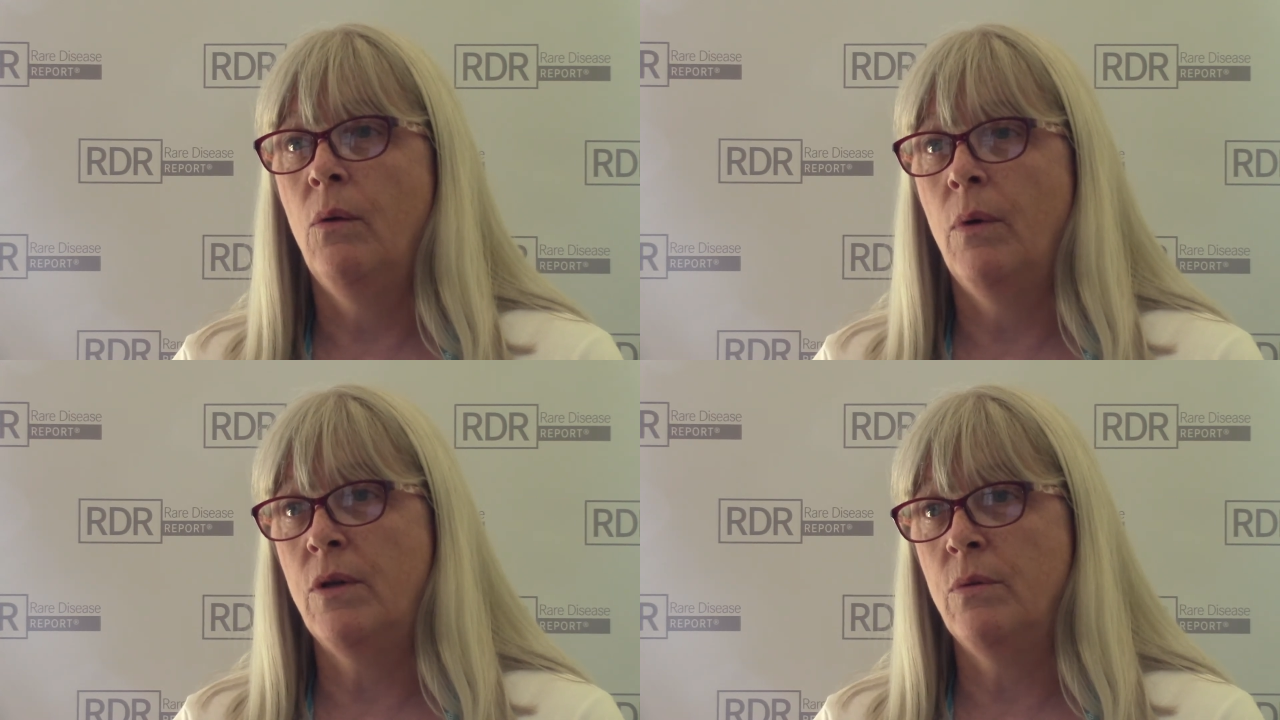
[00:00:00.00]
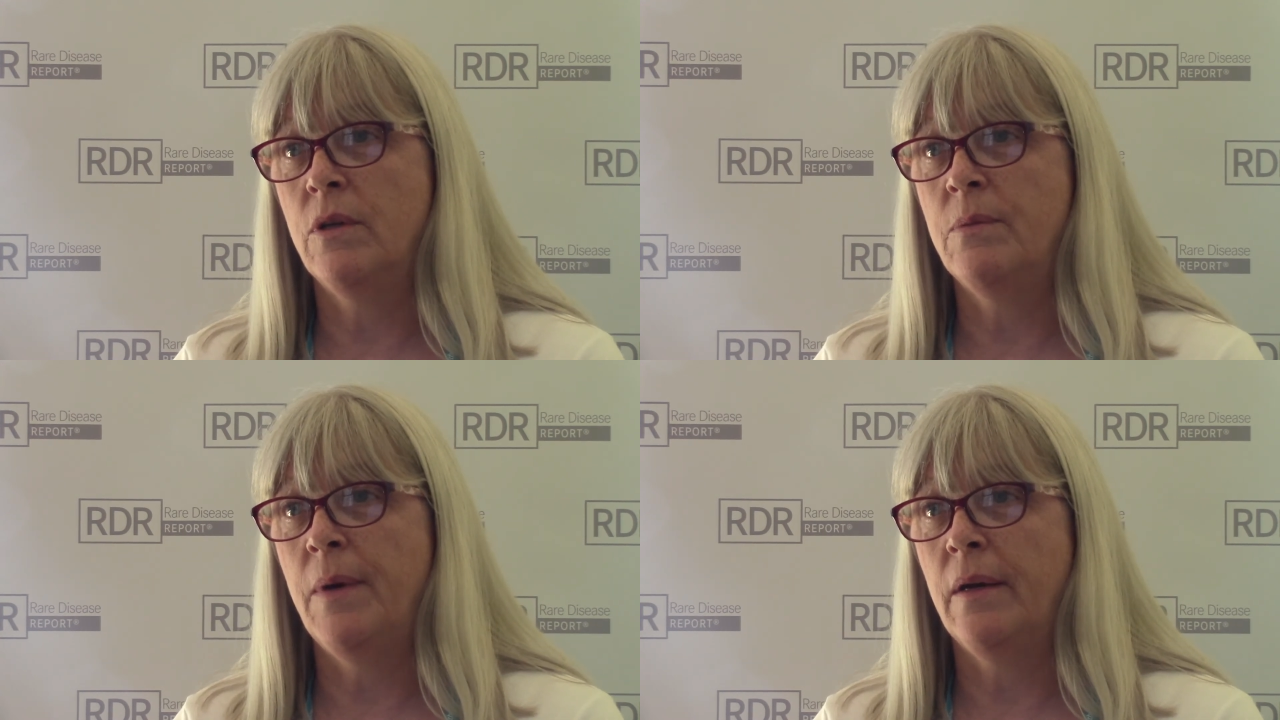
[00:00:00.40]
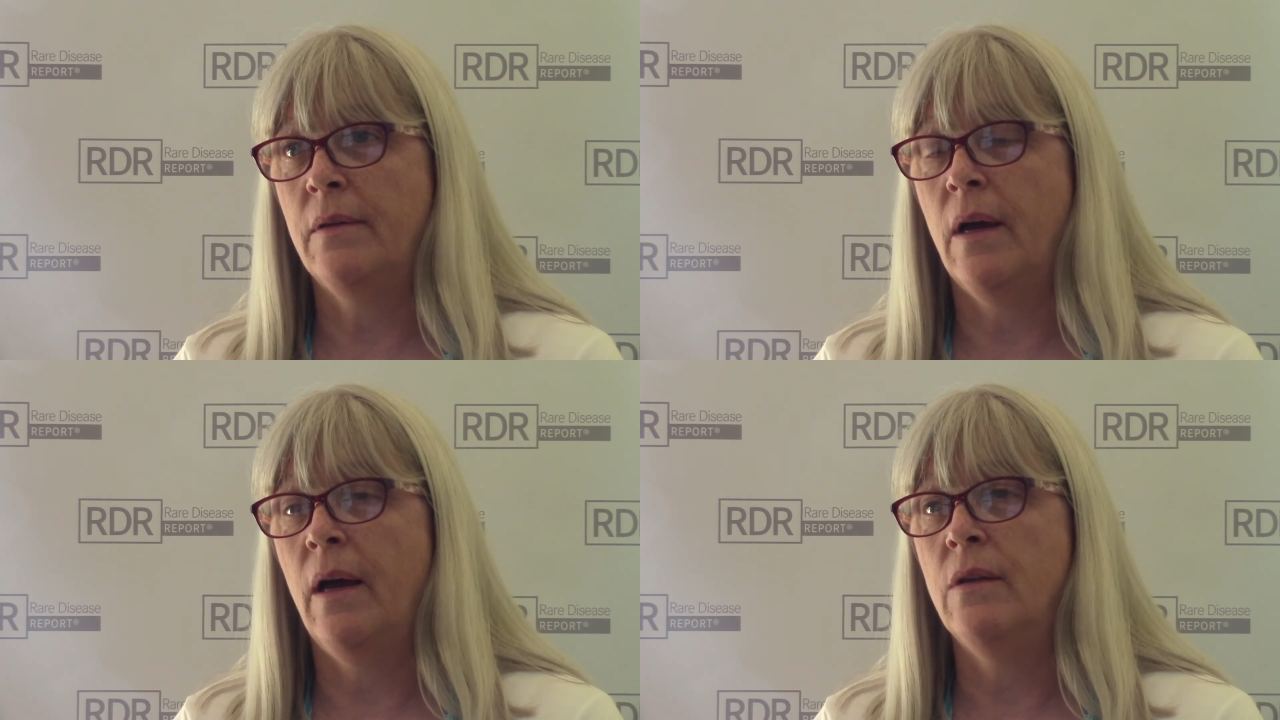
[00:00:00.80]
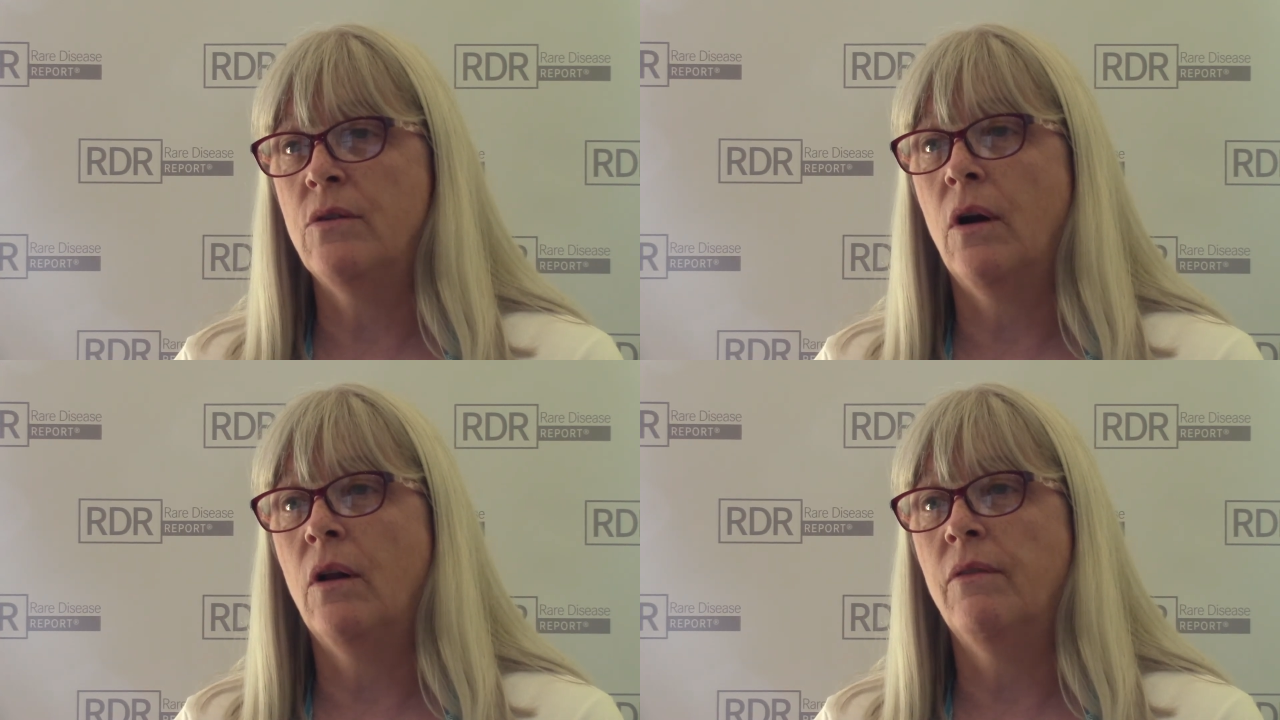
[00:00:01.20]
what to expect, I
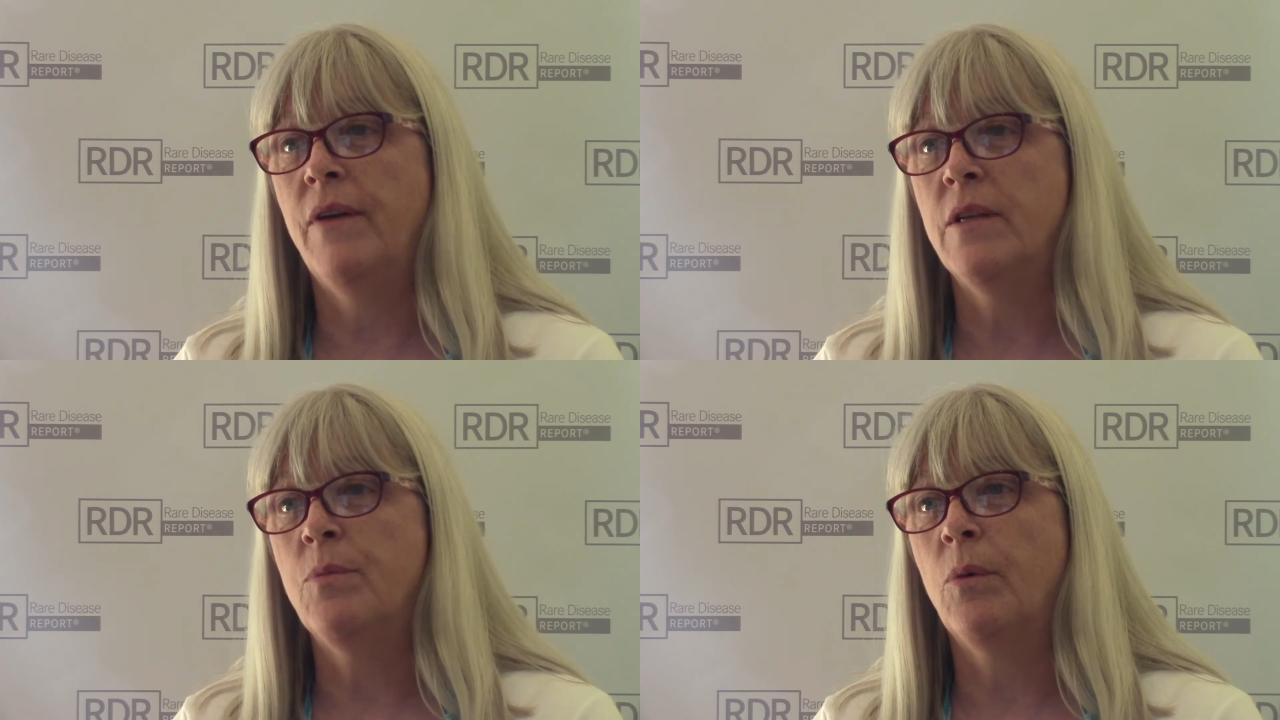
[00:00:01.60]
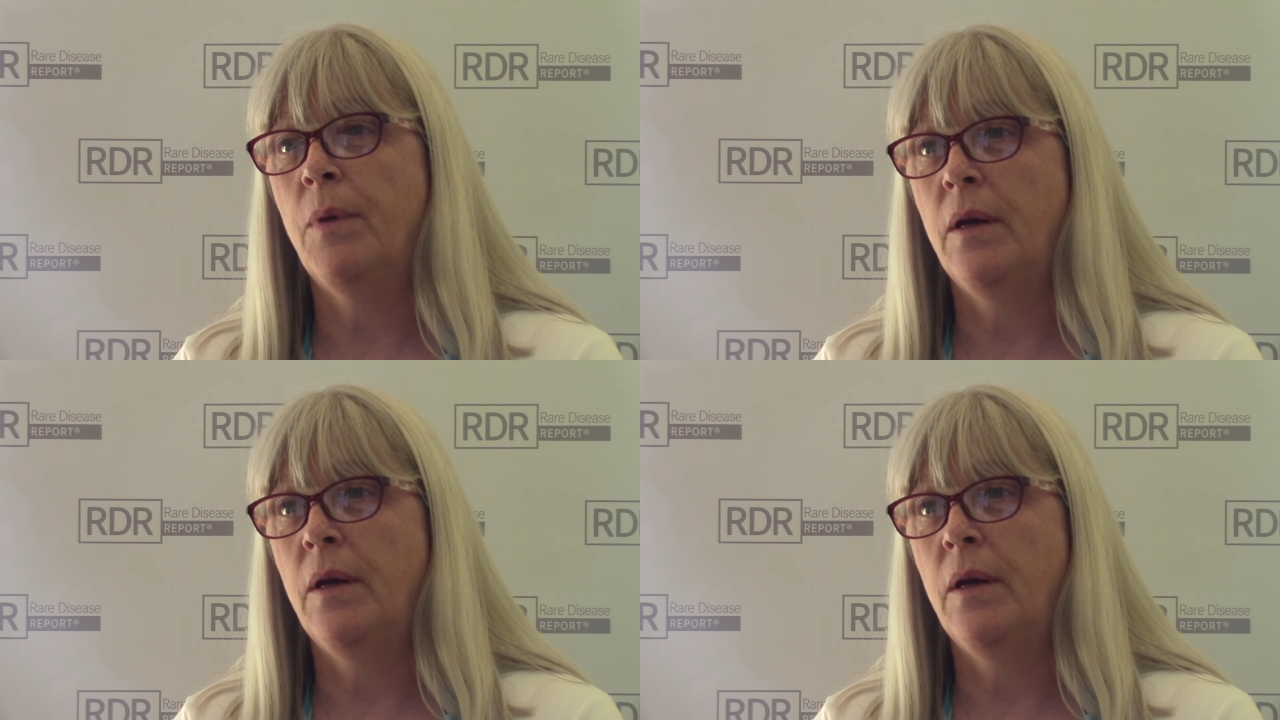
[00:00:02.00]
started a Facebook